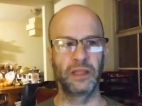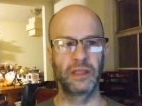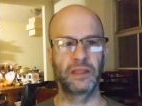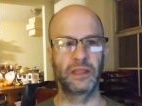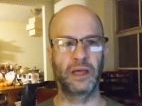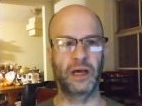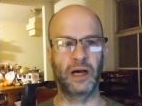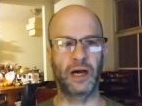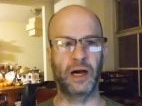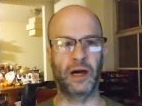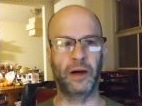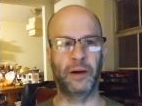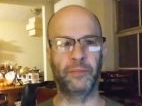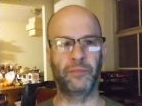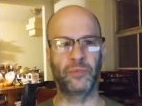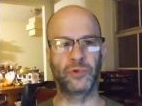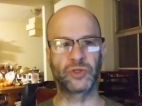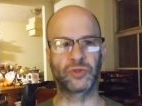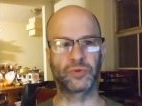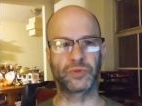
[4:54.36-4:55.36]
um,
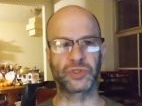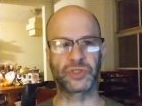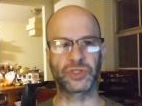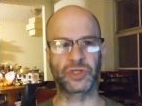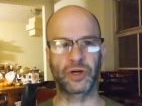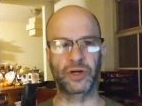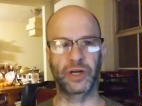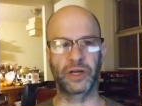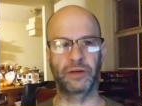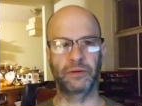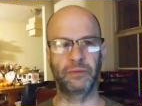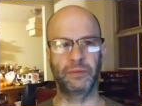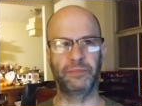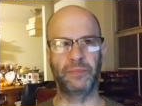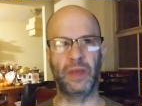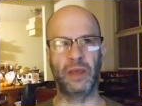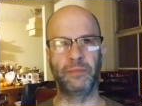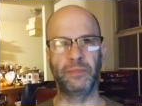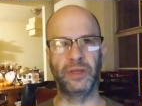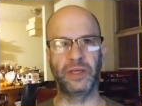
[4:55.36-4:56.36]
which was started
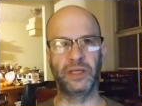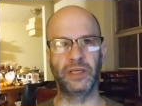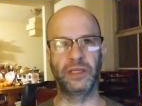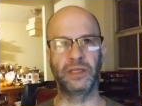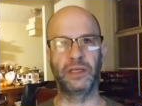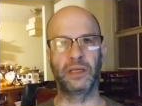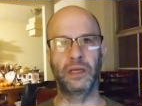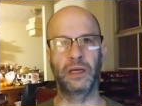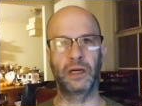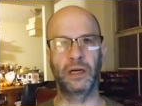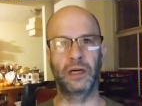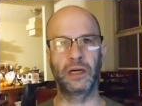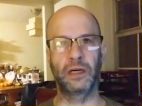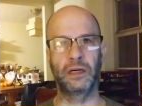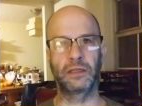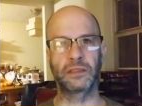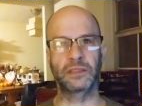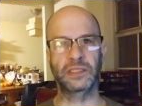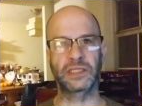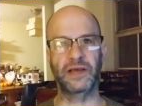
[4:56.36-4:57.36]
maybe
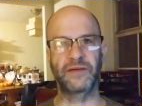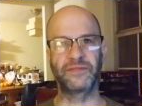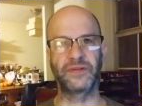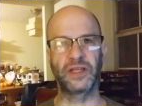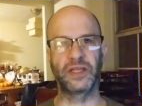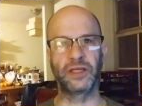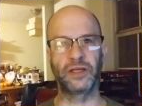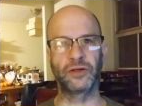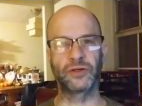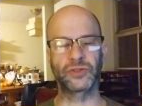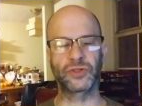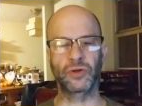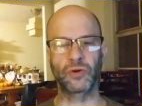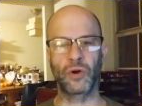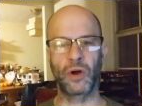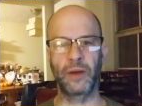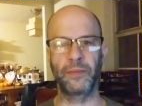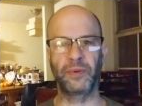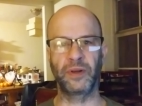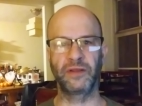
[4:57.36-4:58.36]
uh, 70 years ago,
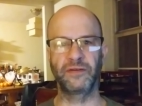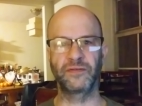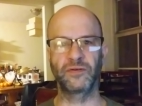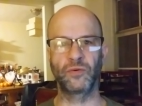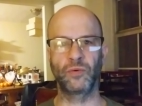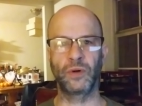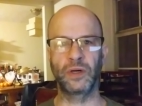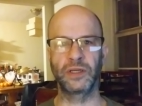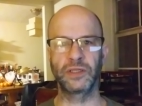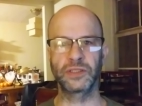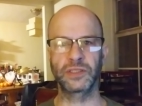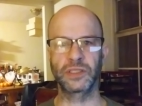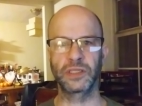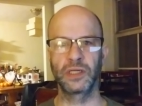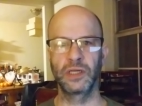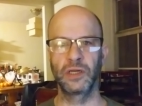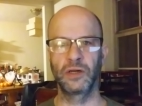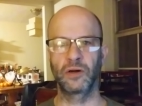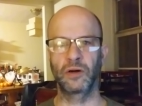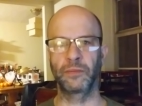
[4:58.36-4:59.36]
I believe it was,
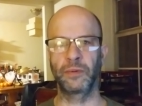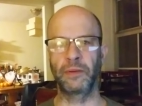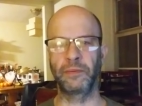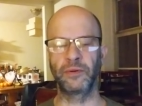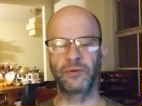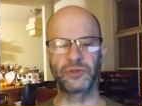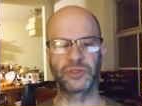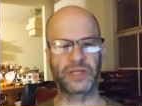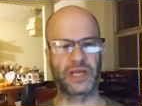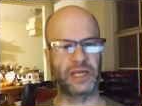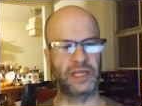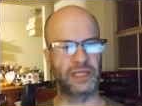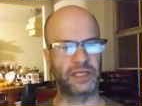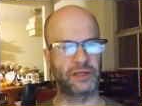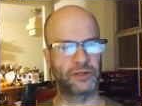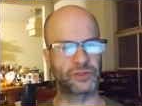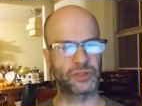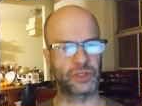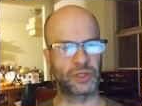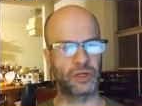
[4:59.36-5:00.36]
or maybe it was 80
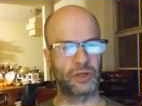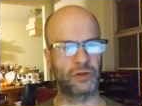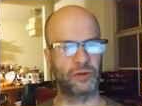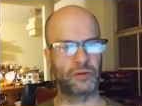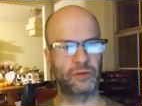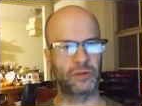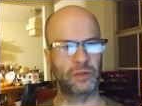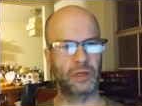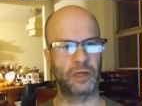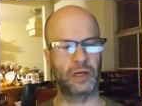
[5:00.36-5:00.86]
years ago,